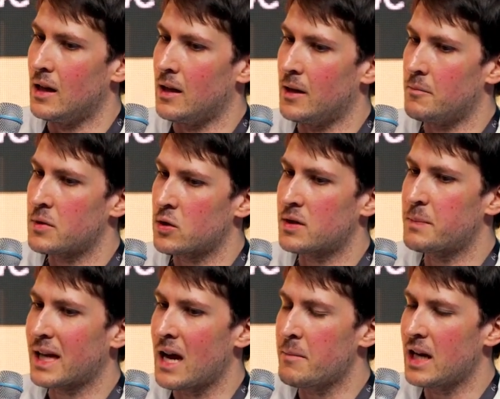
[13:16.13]
Um, so it's
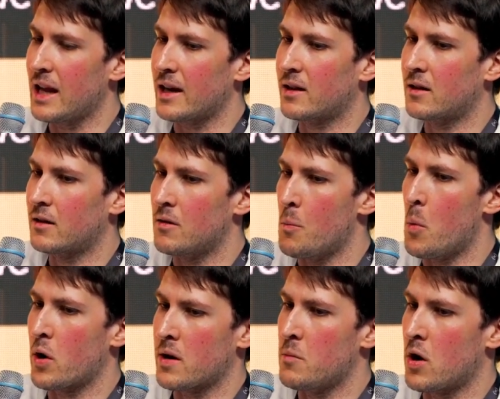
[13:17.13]
becoming like
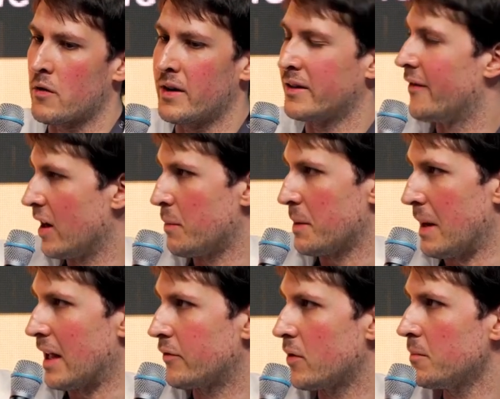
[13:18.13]
more and more of a developer
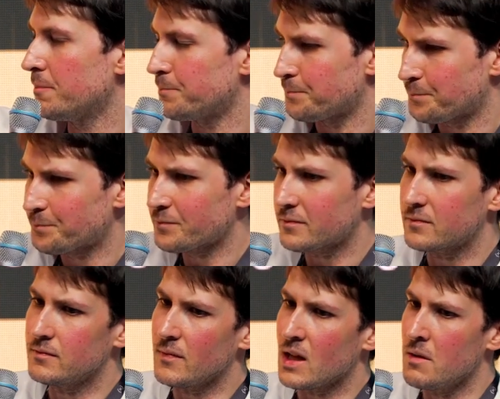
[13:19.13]
platform.
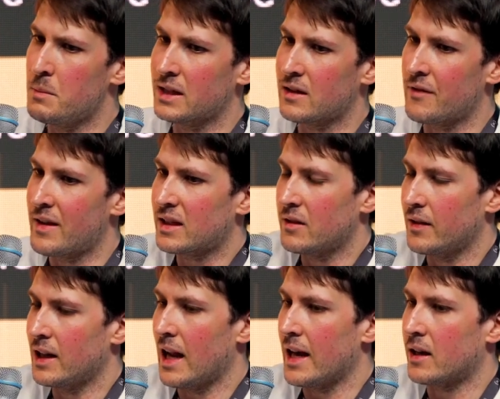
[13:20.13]
But
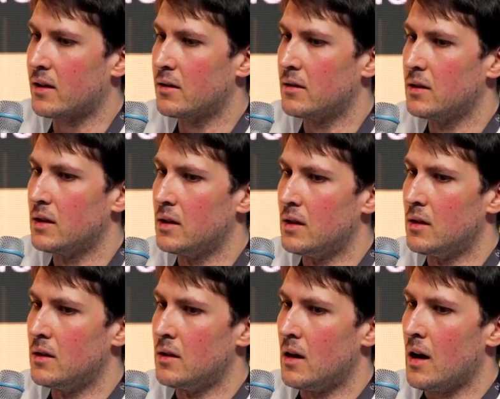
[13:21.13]
effectively, like,
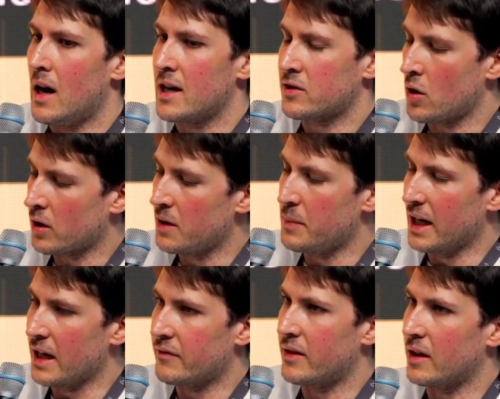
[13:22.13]
I strongly
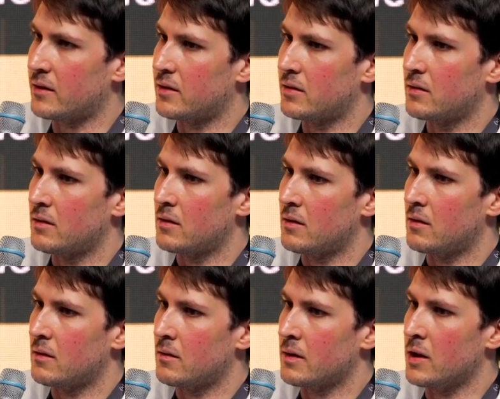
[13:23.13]
believe that,
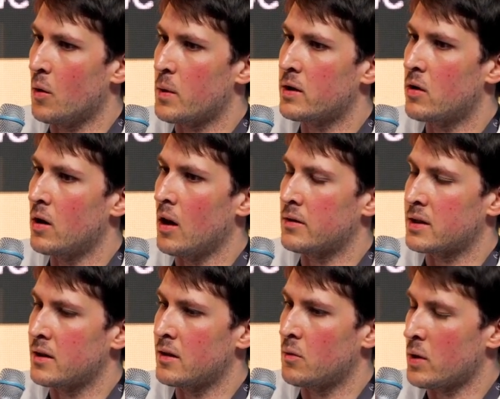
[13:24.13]
you know, when you're
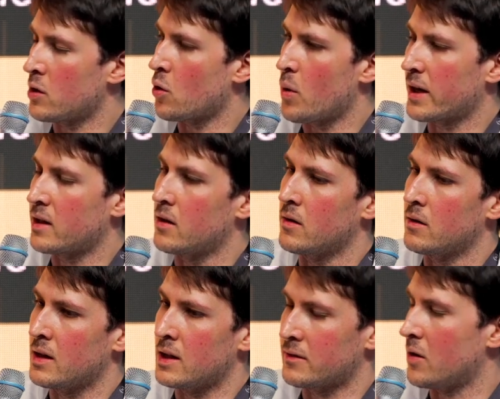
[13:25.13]
launching, when you're working on
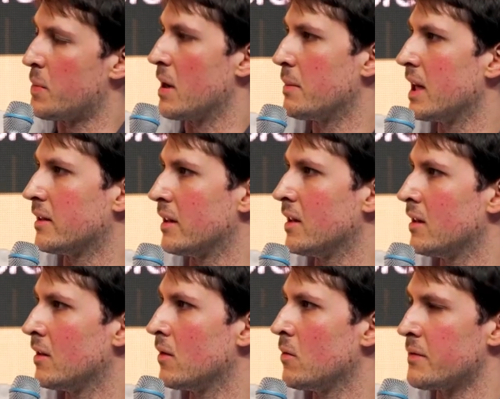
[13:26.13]
interoperability,
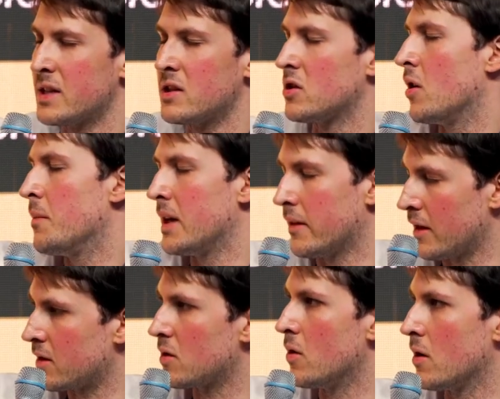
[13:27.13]
we've seen so many
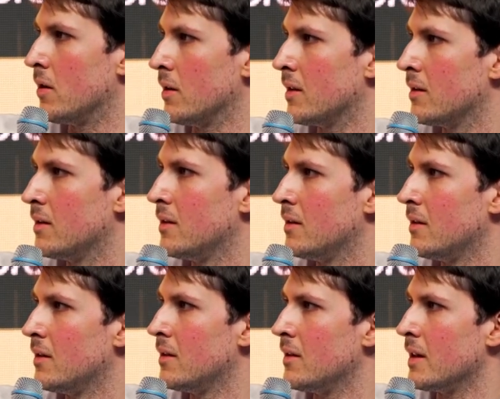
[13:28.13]
things go wrong
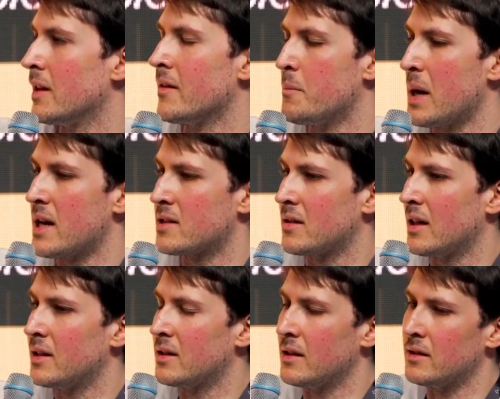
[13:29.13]
in the past, right?